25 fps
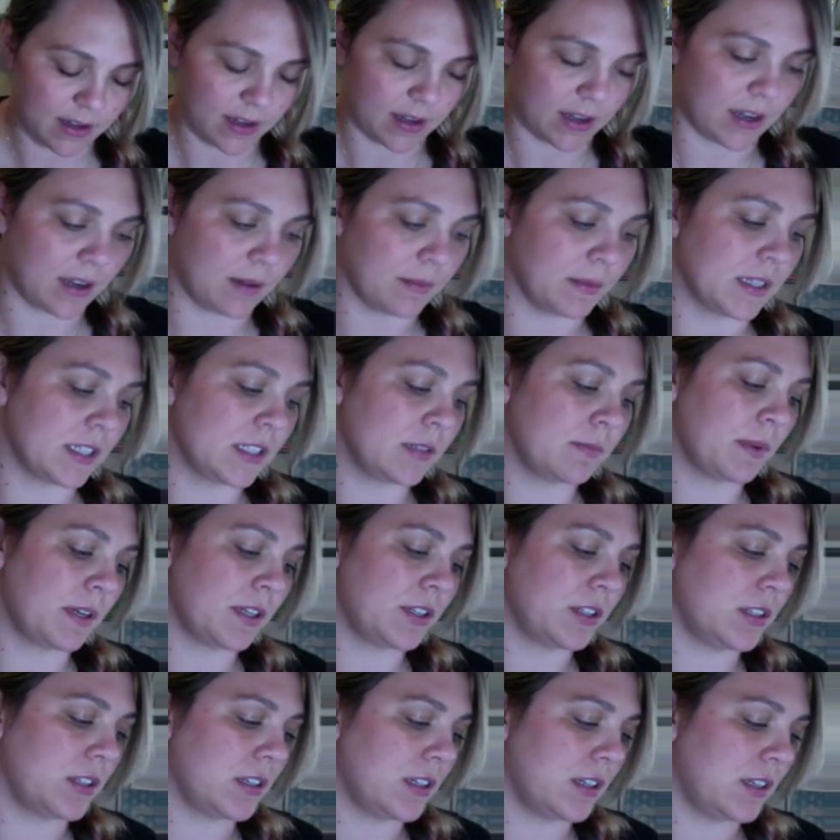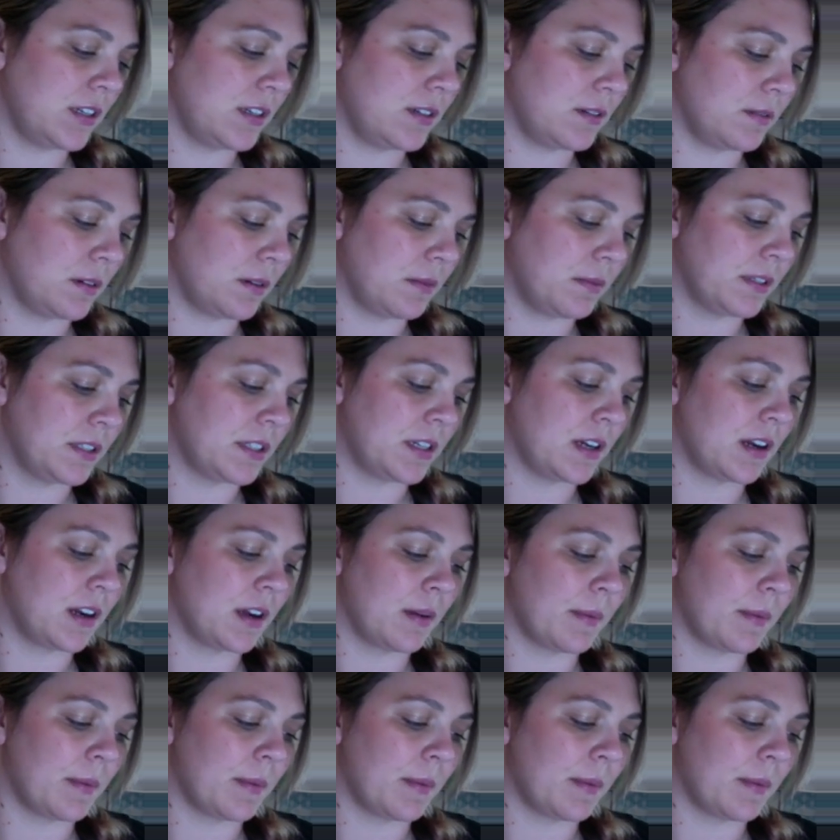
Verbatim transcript: um, especially when we talk